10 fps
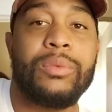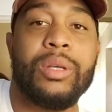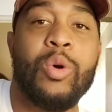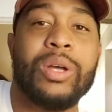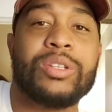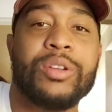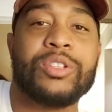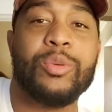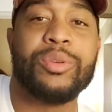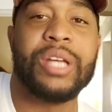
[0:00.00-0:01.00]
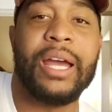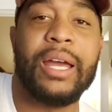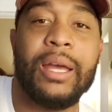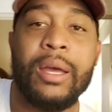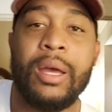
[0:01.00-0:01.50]
Who else on the super
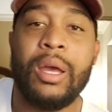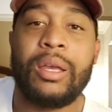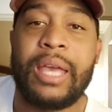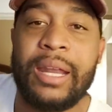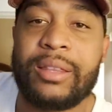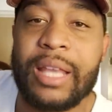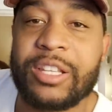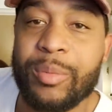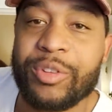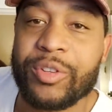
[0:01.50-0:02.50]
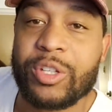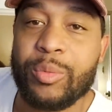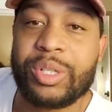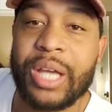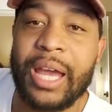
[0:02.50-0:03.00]
chat? Kenneth, thanks so much for the
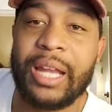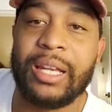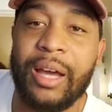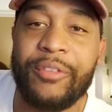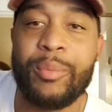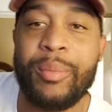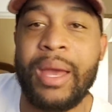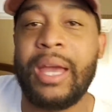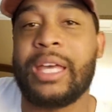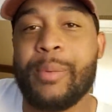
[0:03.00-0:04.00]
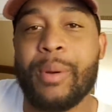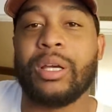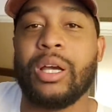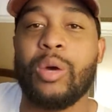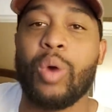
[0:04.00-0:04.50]
super chat. Love you, man. Keep up
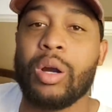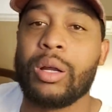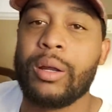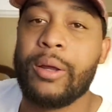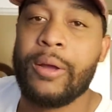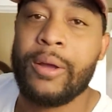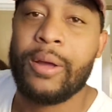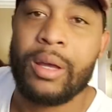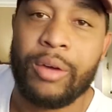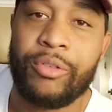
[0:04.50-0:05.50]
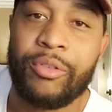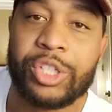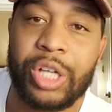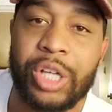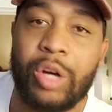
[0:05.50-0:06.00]
the good work. For
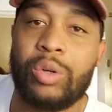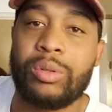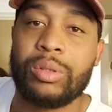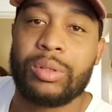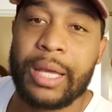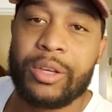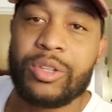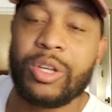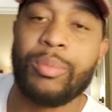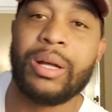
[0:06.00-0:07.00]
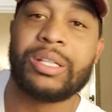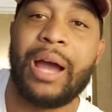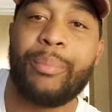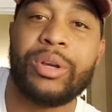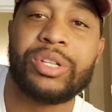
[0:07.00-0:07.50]
sure. Thank you so much.
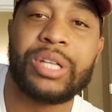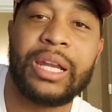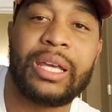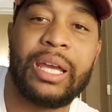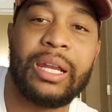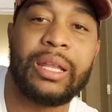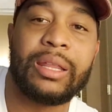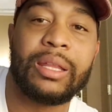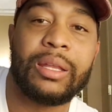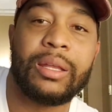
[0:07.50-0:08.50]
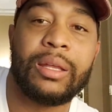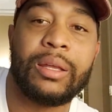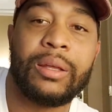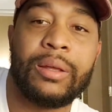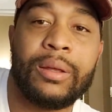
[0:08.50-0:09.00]
I appreciate it, Kenneth.
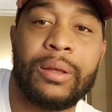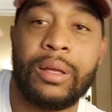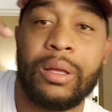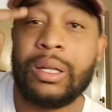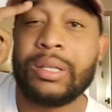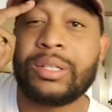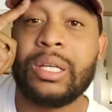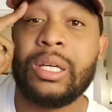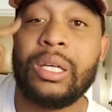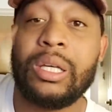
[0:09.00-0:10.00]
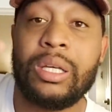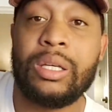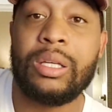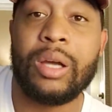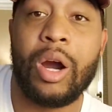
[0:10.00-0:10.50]
Let's
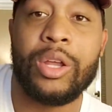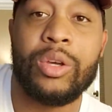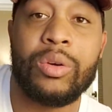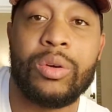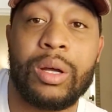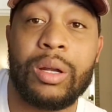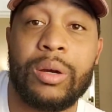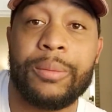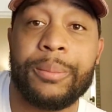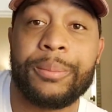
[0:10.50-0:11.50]
see. Are you? Hold on.